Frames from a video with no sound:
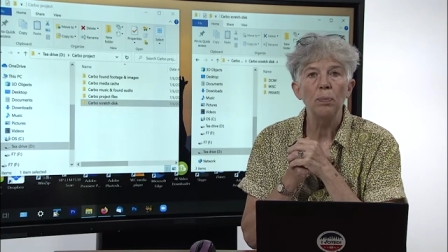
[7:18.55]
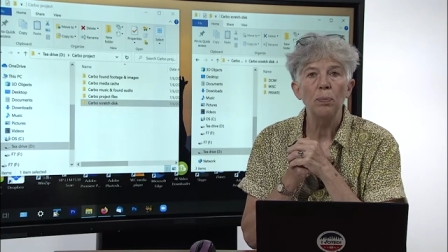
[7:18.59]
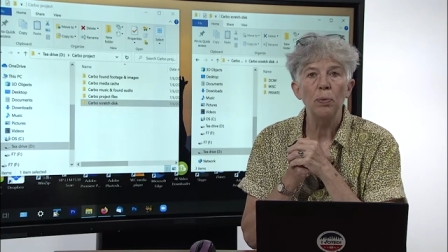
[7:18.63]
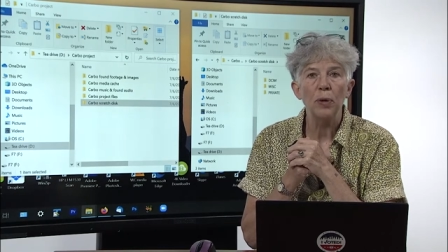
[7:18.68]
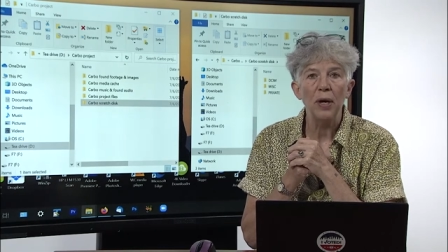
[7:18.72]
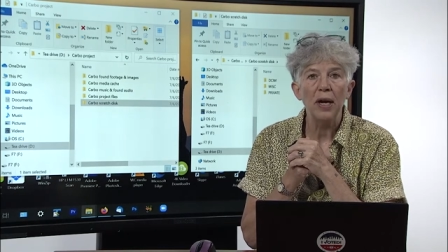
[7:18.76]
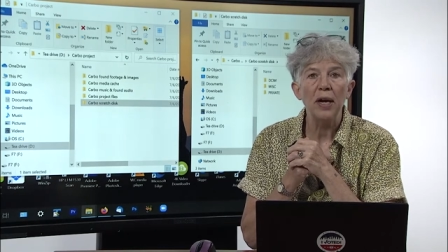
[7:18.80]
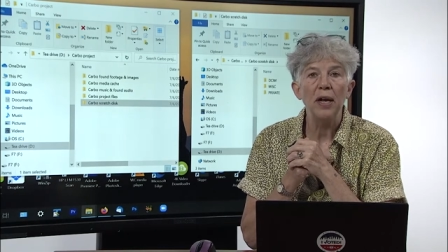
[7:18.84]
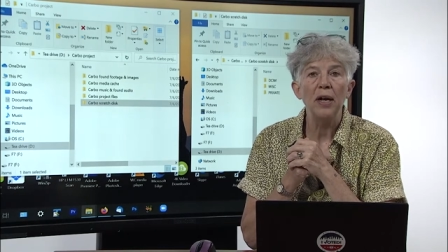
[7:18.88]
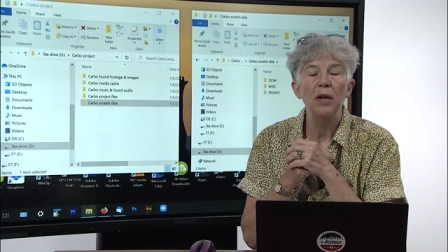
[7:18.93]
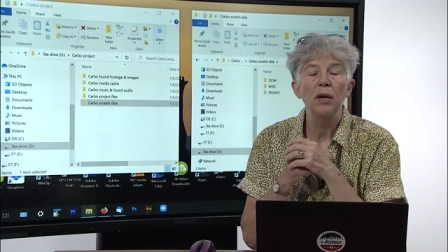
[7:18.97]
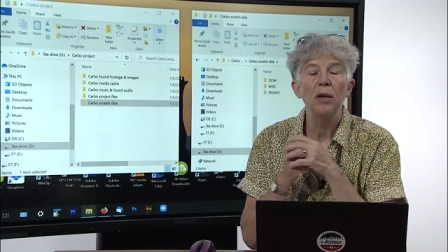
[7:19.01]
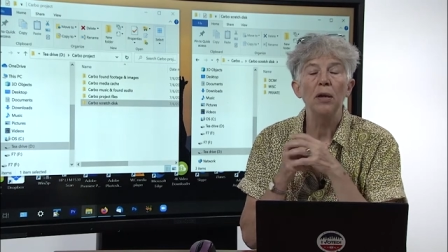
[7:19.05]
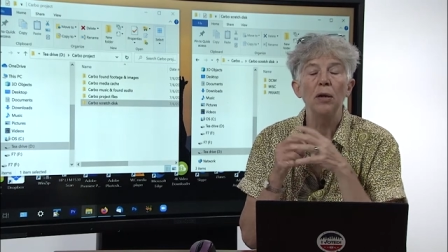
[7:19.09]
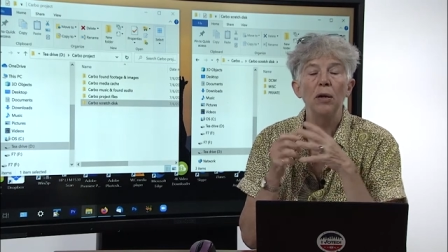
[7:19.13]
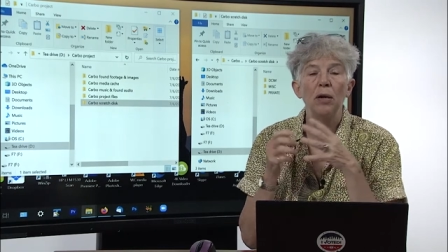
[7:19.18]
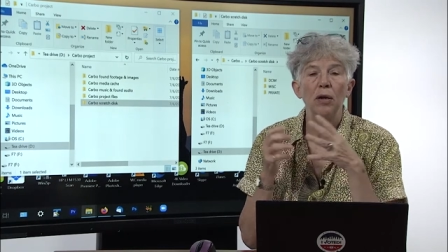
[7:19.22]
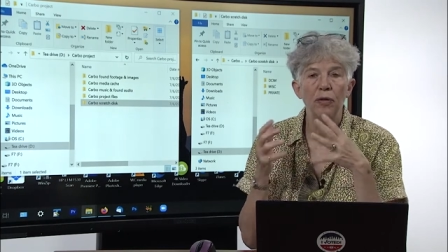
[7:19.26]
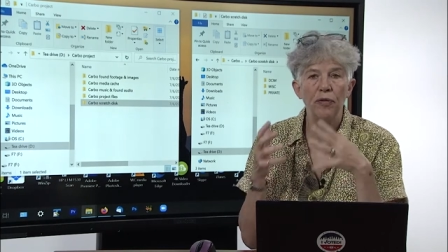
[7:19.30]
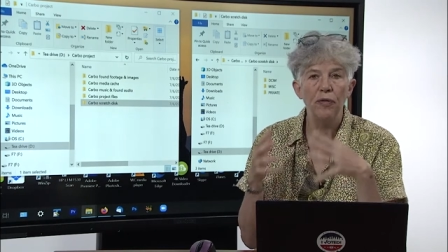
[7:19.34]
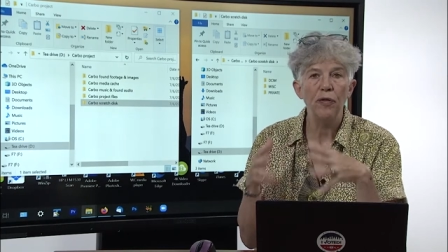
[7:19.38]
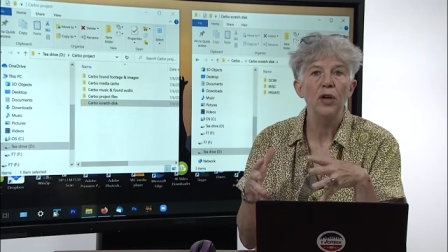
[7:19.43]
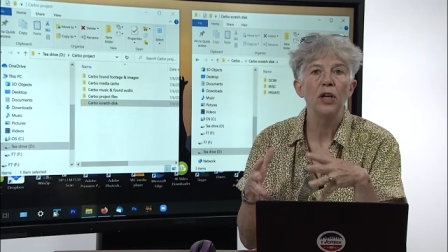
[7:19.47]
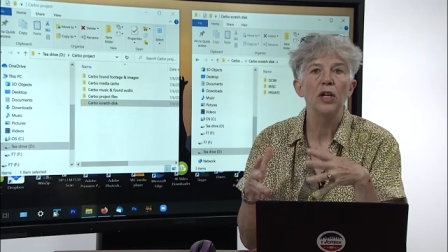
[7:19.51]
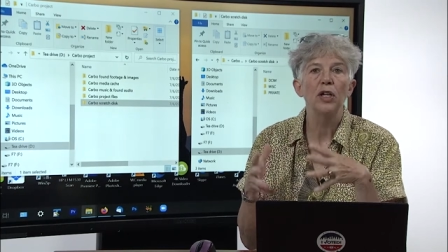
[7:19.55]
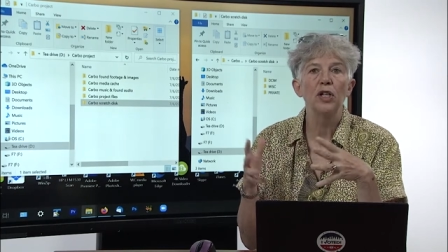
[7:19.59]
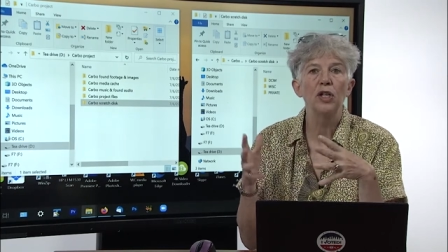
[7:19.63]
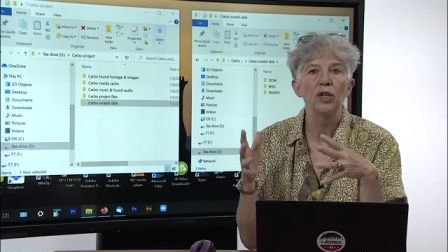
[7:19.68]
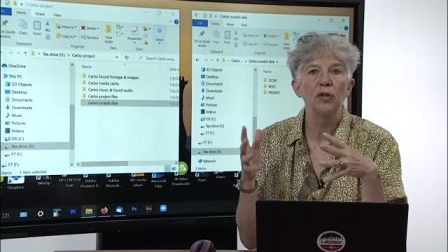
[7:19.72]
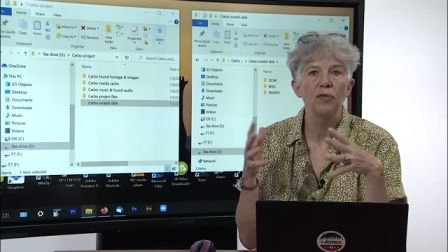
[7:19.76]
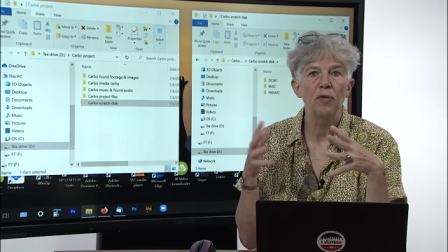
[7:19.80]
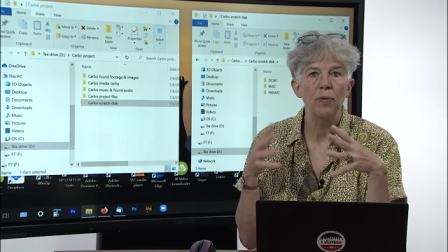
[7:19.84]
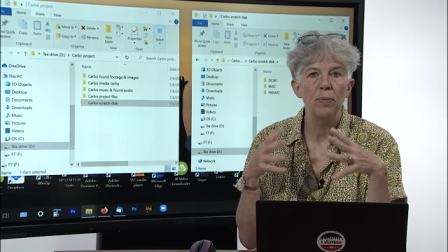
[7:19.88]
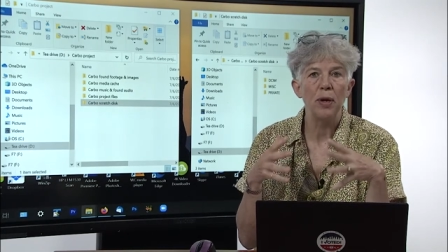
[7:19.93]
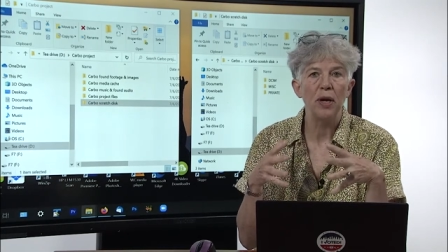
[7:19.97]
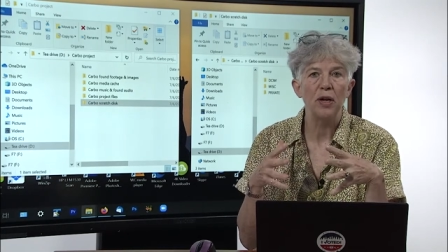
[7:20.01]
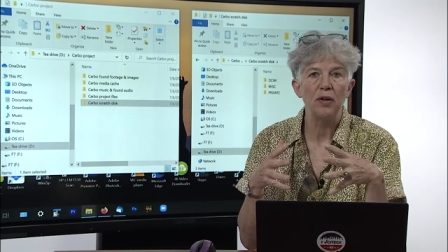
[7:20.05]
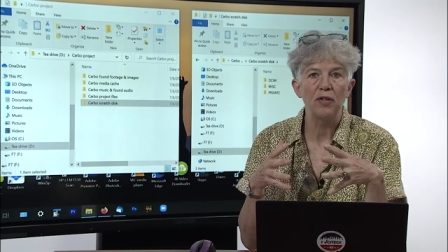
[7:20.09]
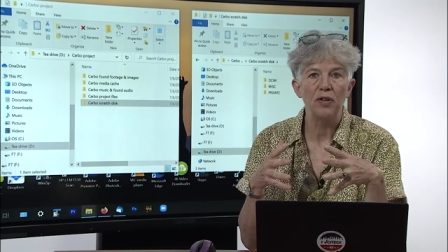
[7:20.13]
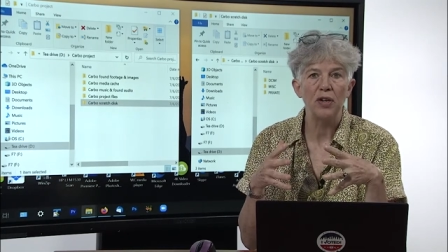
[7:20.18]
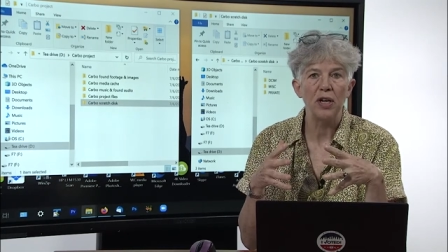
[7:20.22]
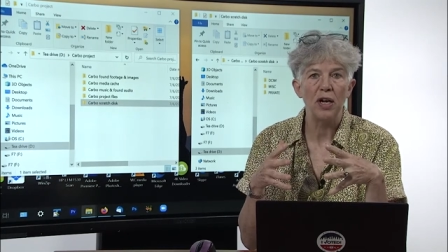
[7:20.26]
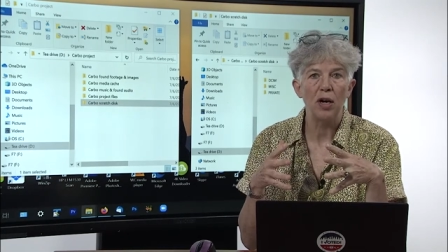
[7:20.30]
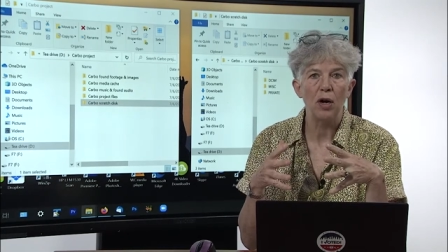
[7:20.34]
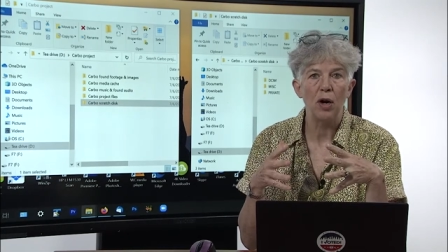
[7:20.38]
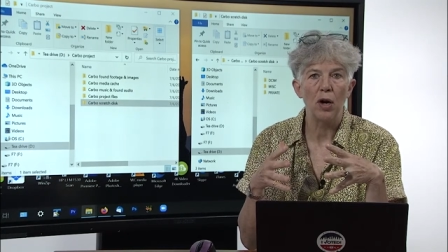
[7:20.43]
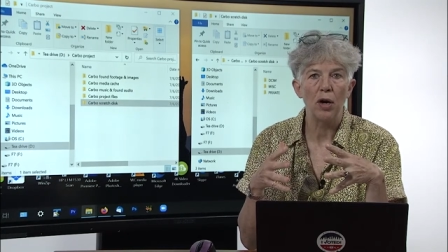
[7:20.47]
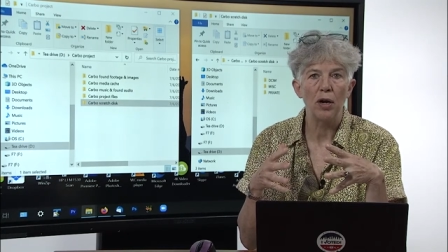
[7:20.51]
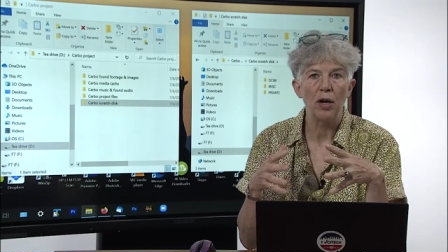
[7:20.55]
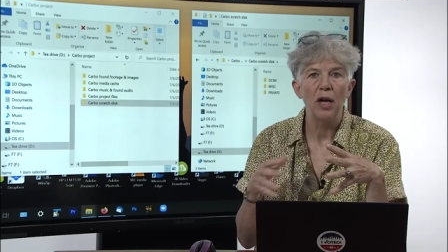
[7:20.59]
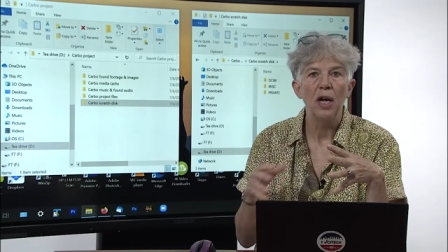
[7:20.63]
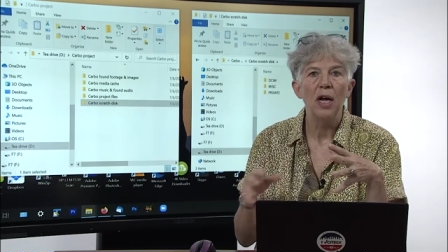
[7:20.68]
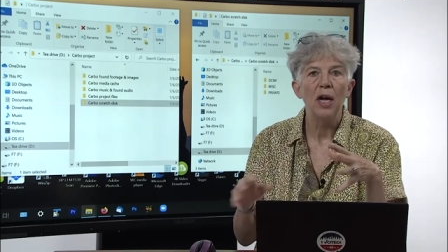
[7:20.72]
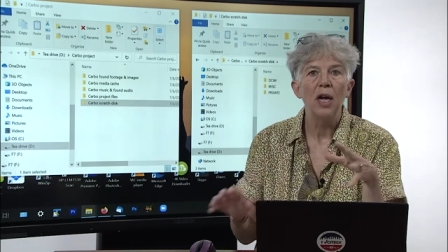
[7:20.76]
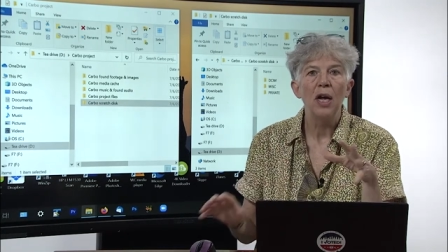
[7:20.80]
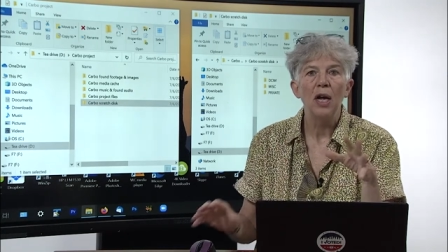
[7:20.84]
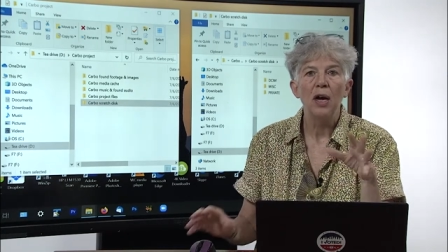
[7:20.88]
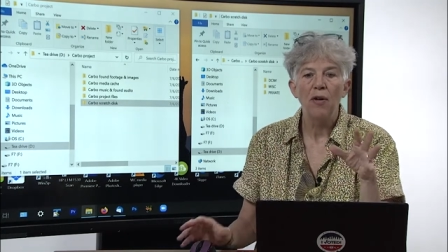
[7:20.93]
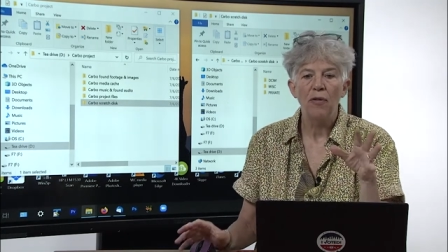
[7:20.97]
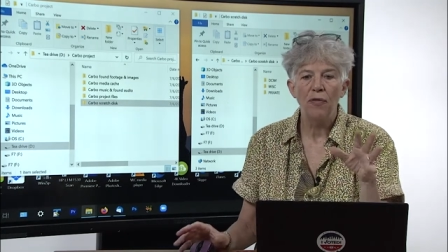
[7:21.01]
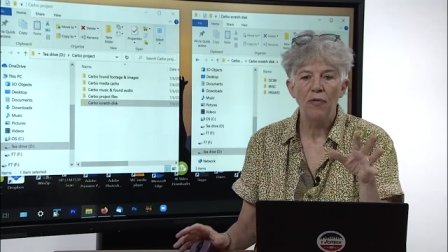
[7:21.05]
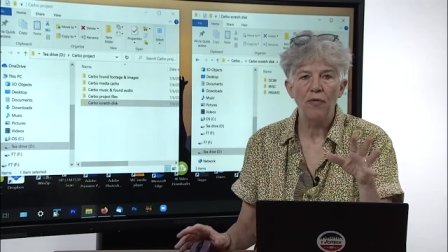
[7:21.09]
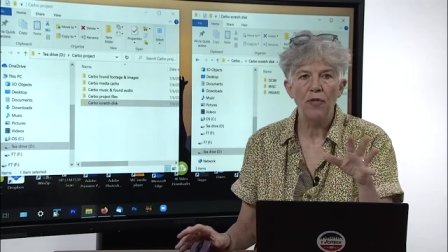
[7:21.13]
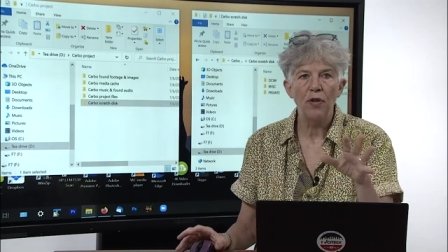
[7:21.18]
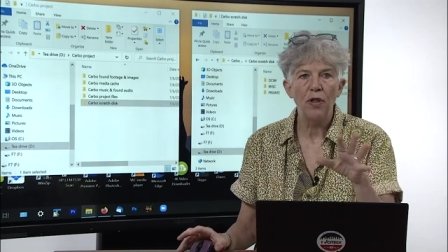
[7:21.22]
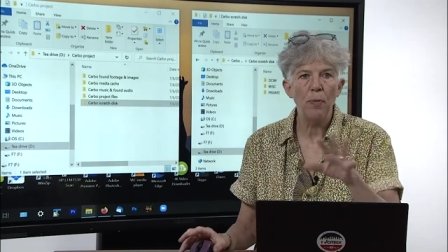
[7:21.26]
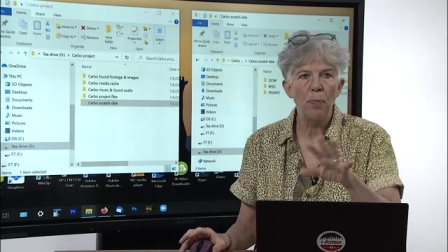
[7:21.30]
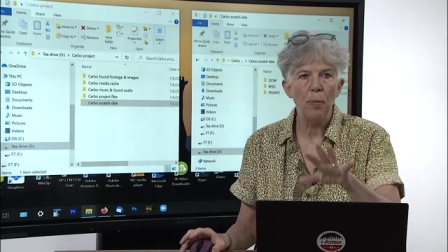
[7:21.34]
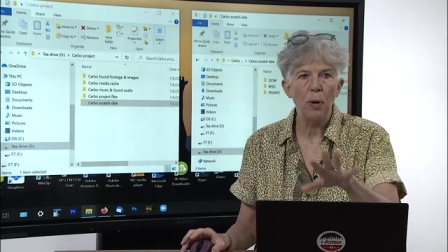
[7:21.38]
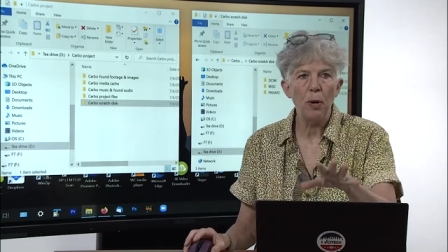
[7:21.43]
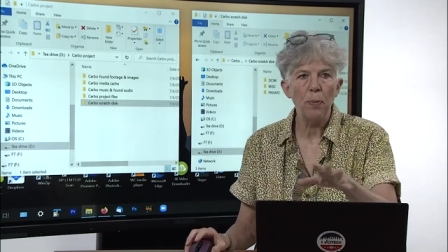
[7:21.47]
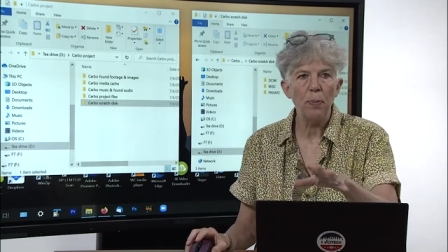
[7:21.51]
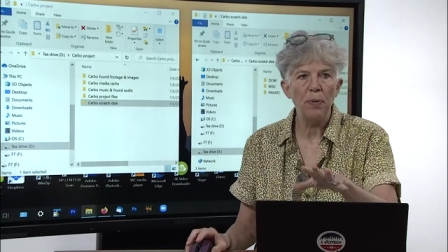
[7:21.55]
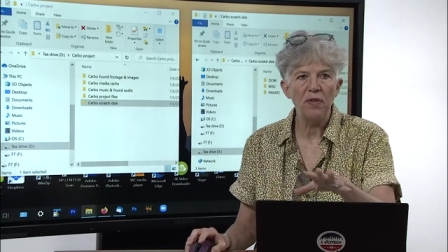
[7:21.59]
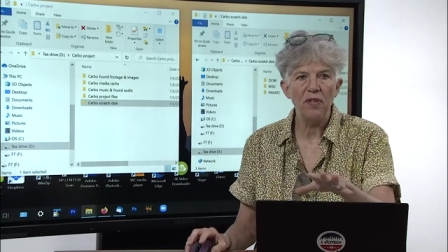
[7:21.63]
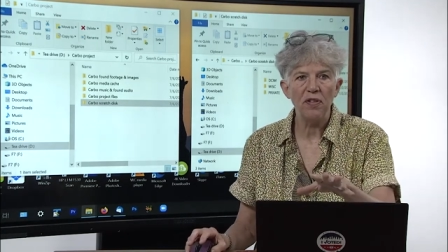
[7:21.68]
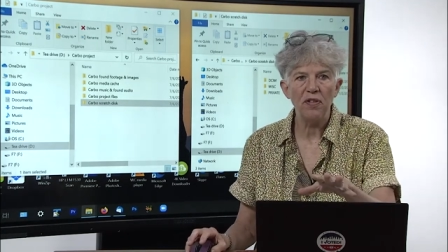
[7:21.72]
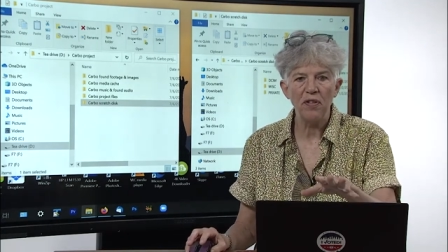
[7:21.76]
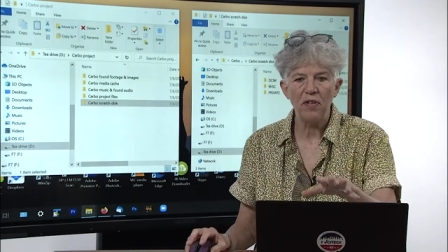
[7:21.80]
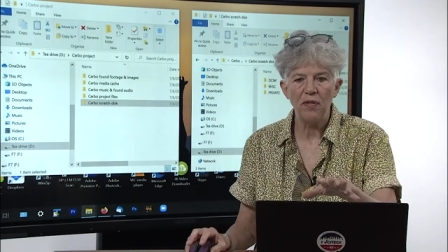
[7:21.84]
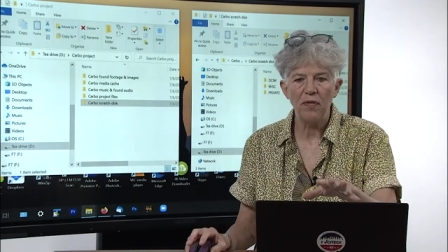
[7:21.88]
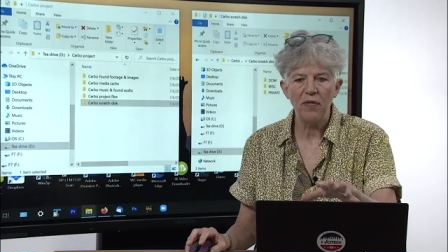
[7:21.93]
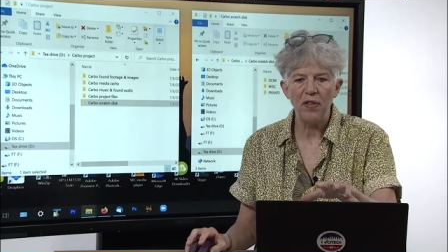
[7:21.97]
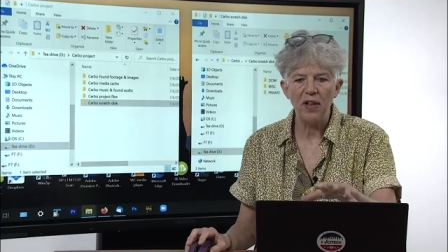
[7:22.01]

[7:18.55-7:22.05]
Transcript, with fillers: bring in your footage from your SD card. For the purposes of